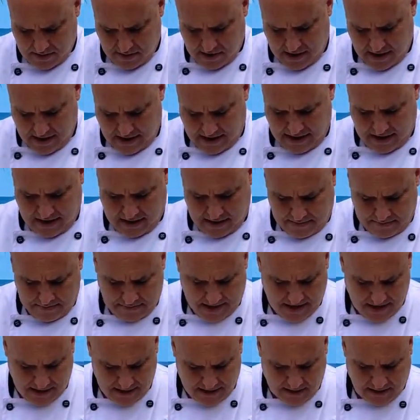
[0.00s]
I
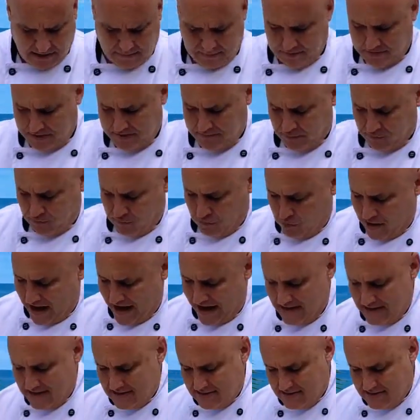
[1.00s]
made a couple of wet,